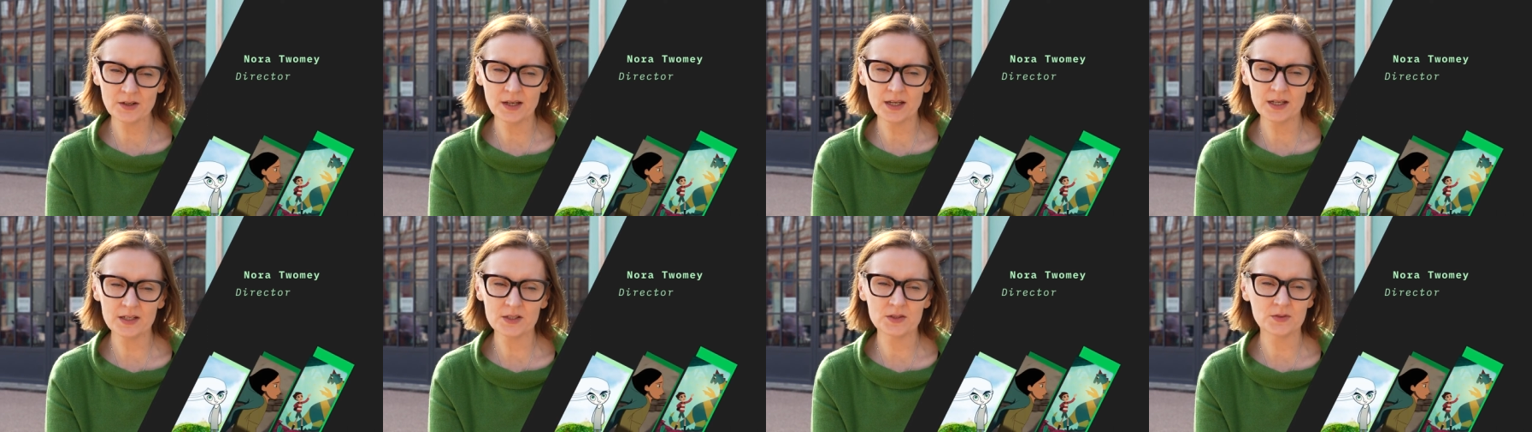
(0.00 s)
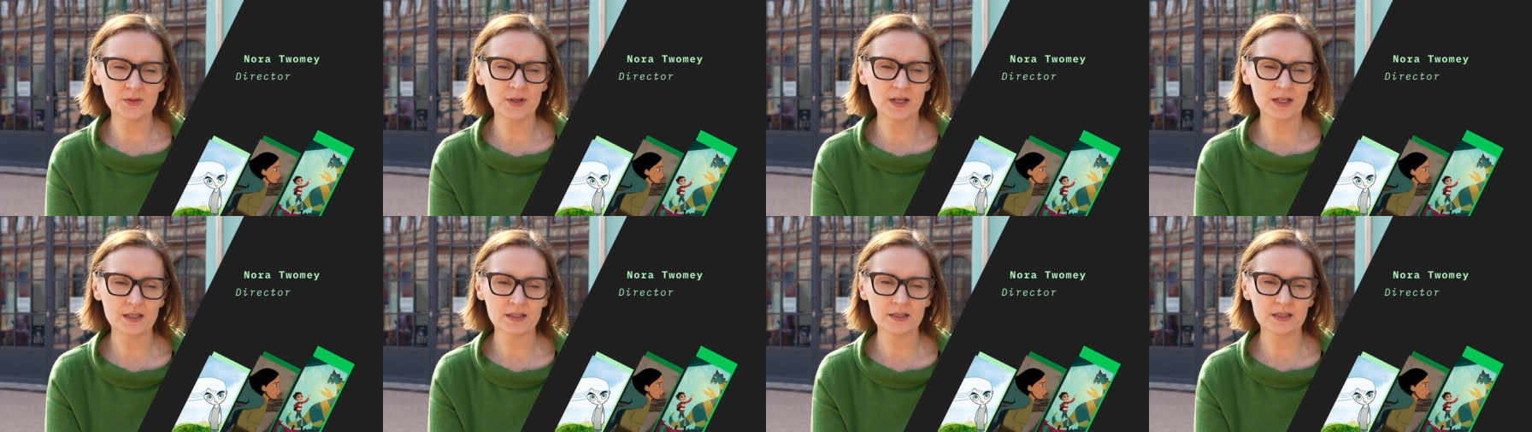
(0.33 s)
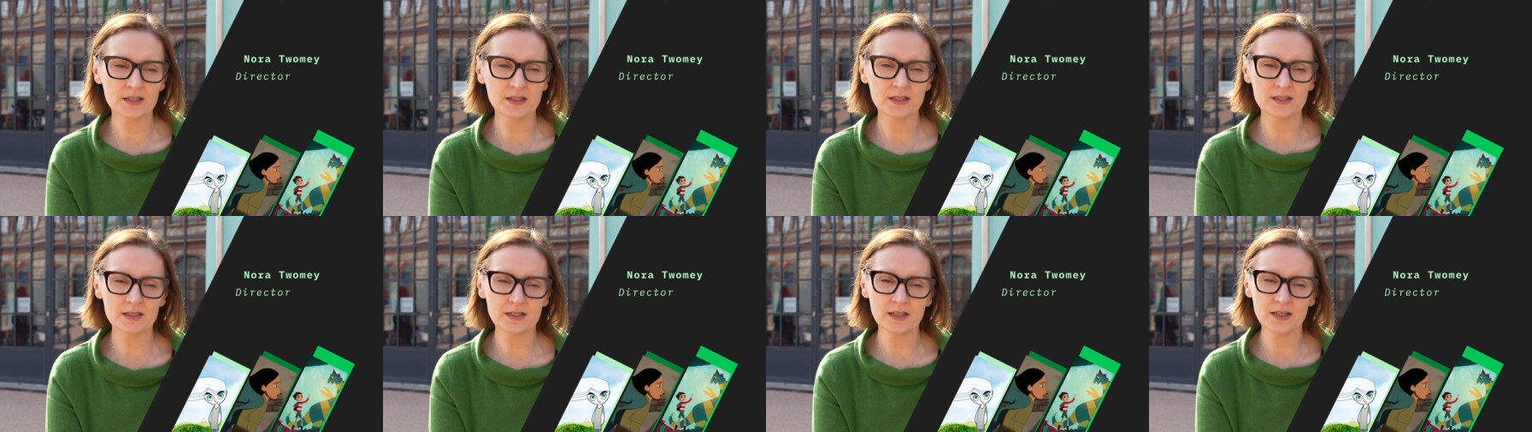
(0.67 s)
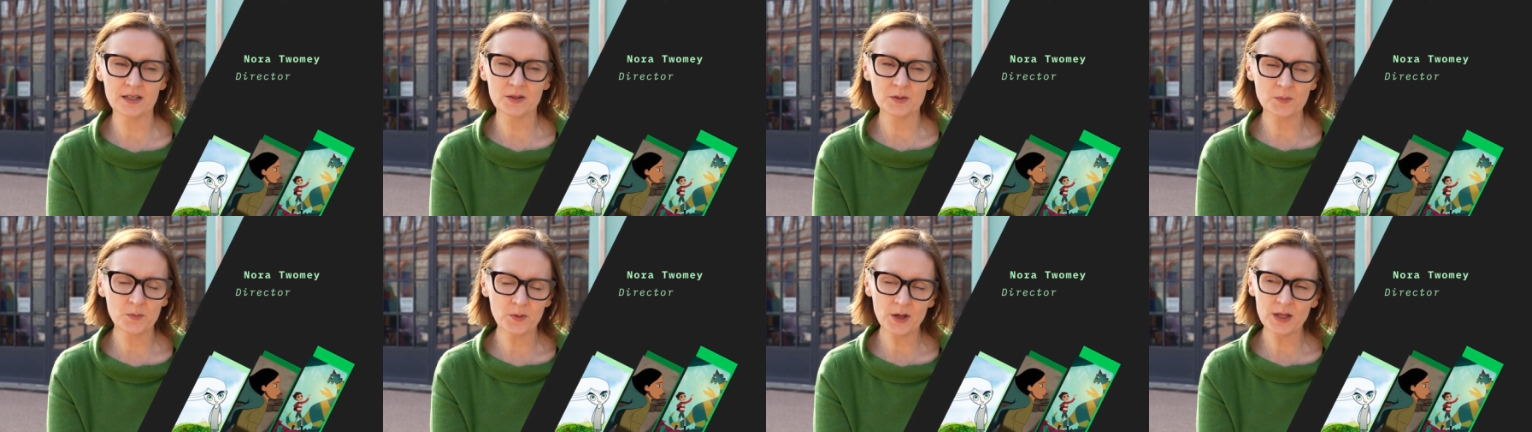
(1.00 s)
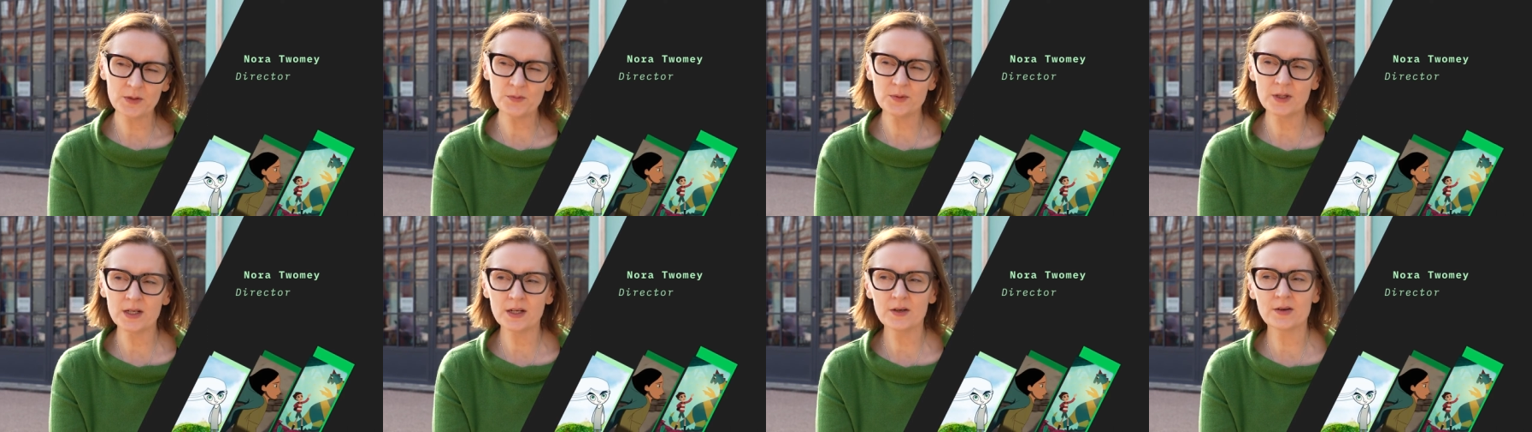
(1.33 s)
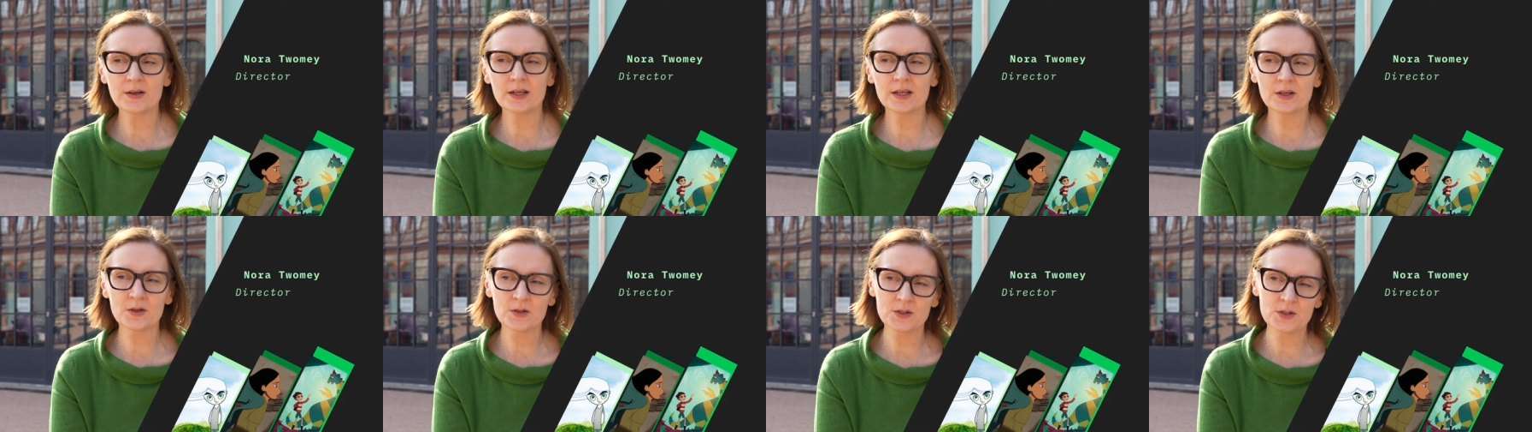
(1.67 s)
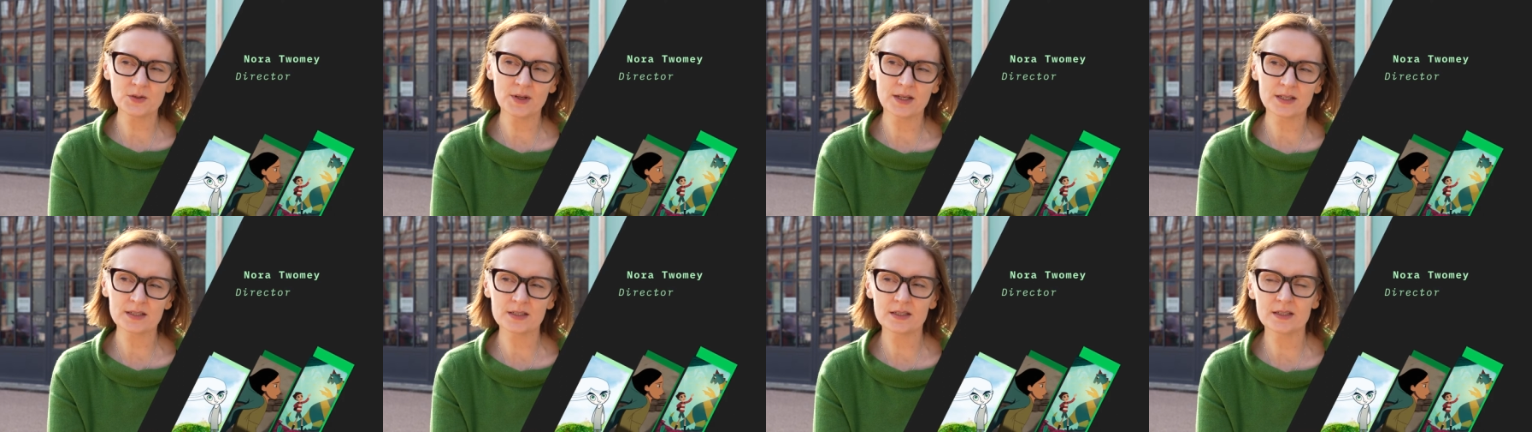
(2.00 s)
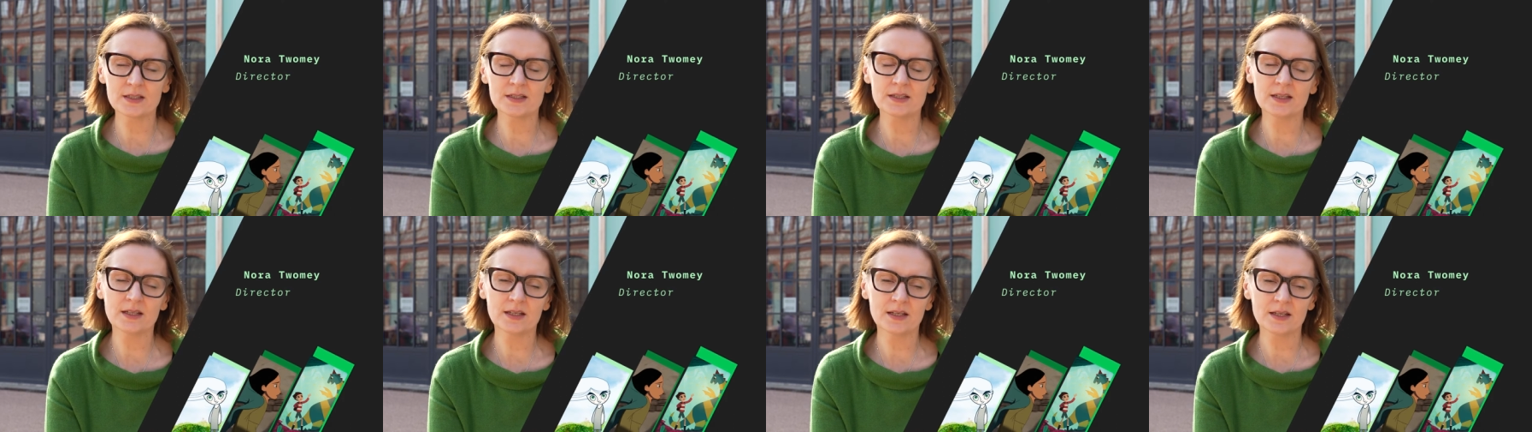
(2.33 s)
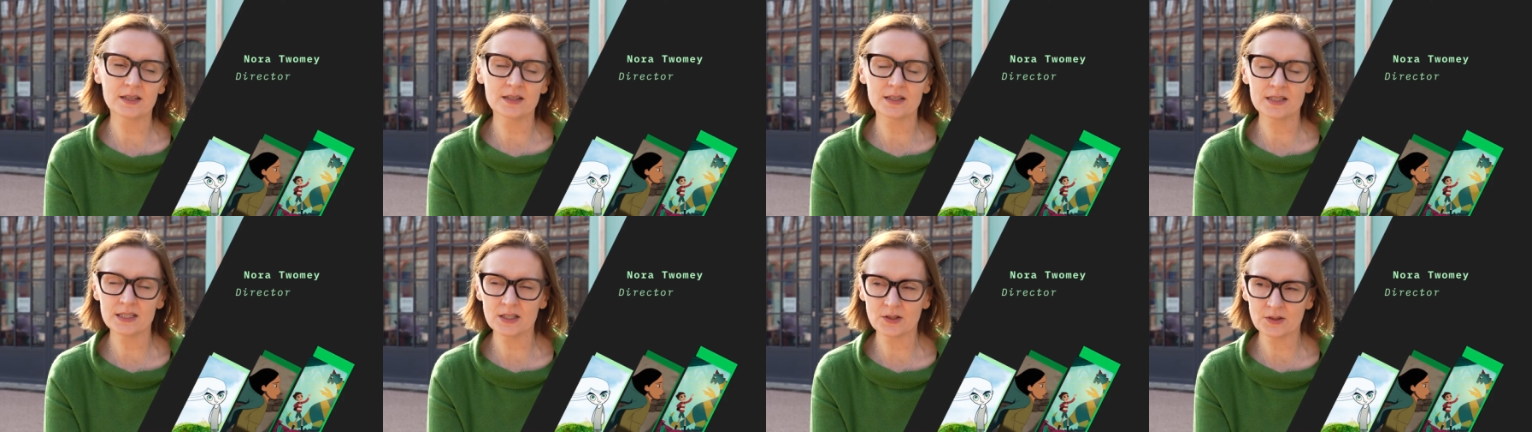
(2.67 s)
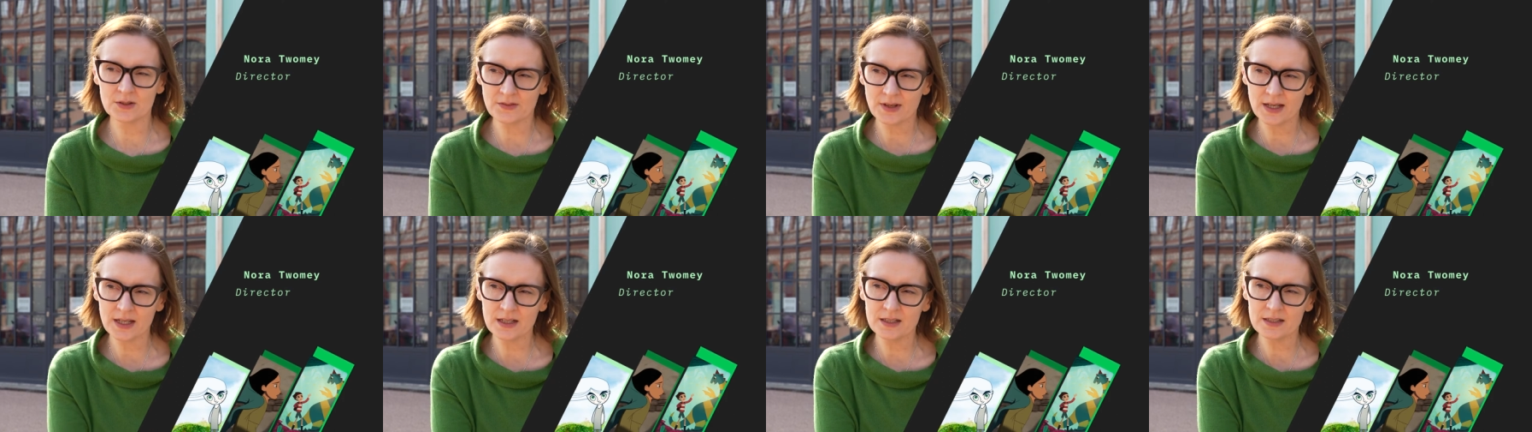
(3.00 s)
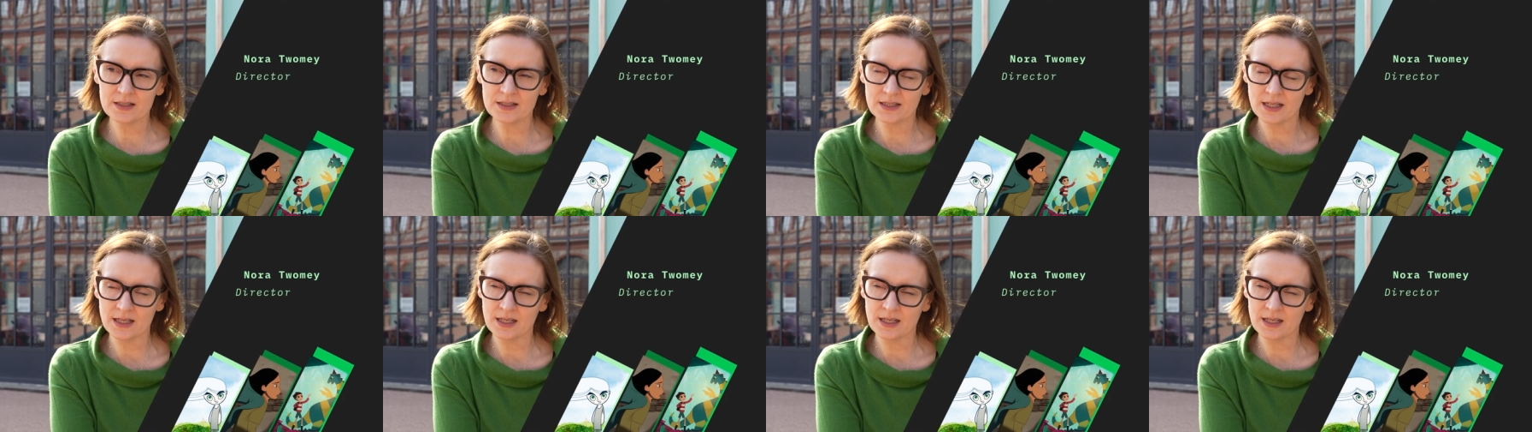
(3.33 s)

I directed The Breadwinner, I co-directed The Secret of Kells,